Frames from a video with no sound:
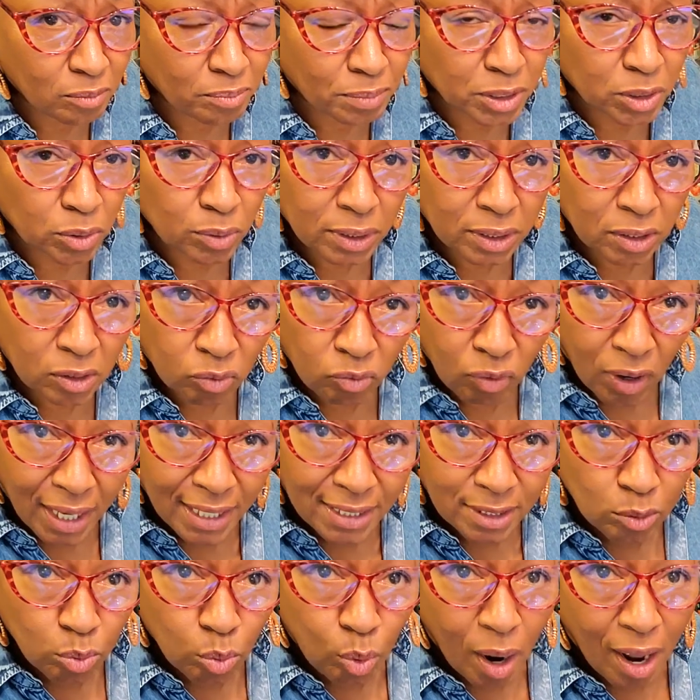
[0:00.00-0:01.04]
between the
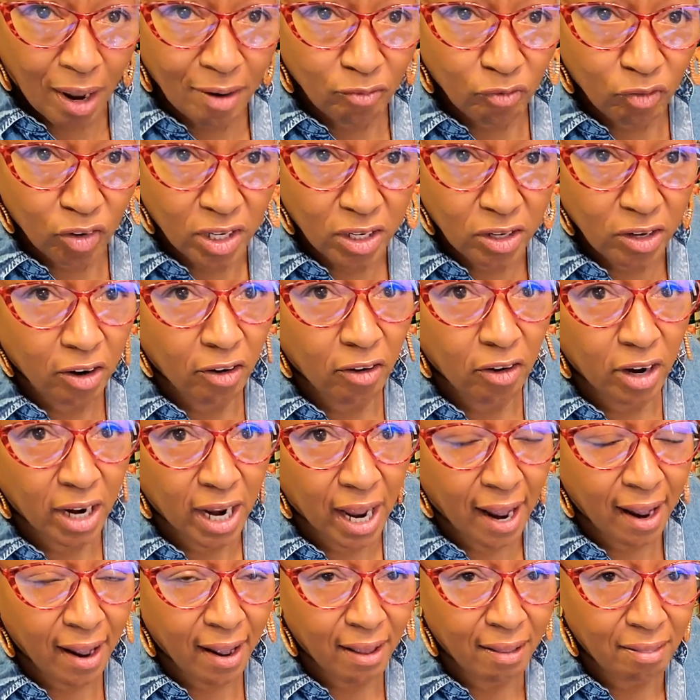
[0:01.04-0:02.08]
rice wine vinegar
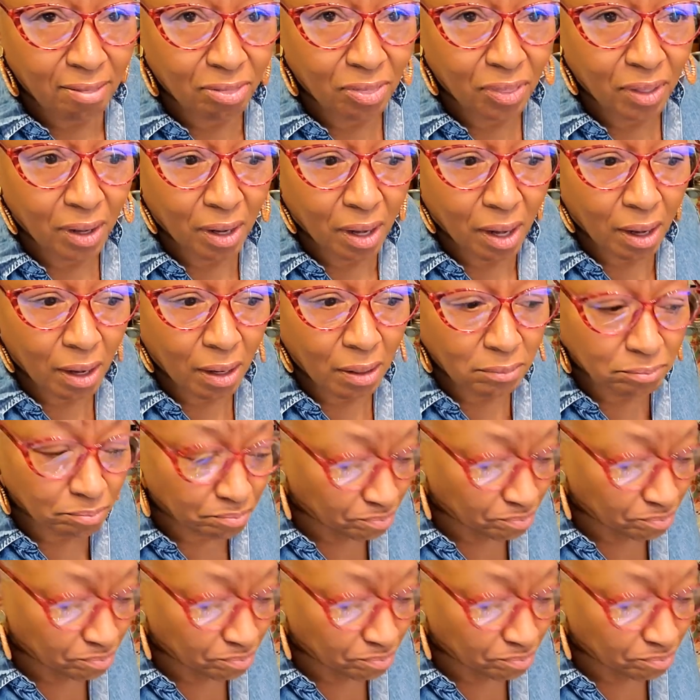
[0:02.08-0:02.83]
and the